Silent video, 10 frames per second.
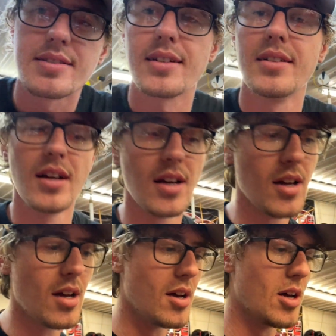and
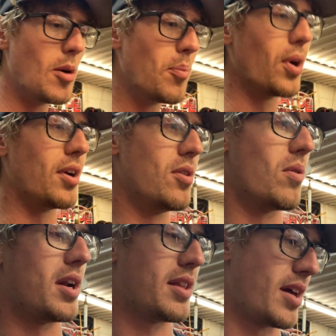put a new
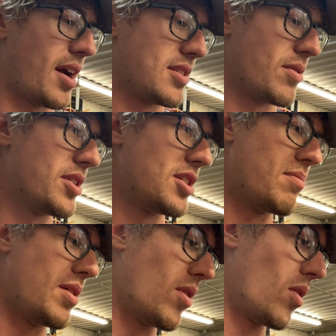one in there, so we should
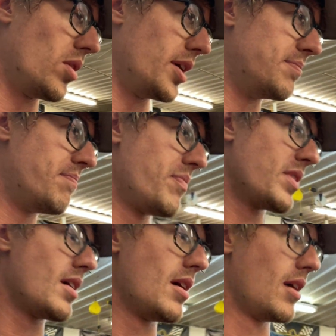be rolling.
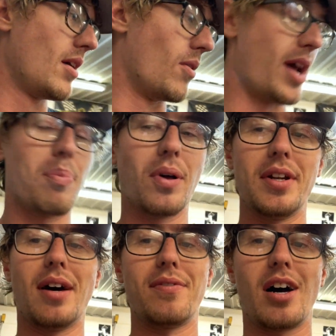When I pulled the
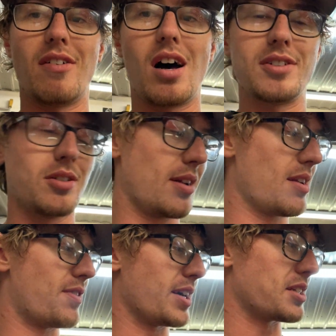dump valve off too, I
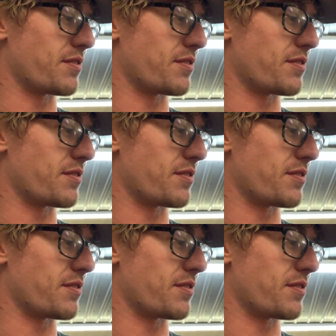did forget to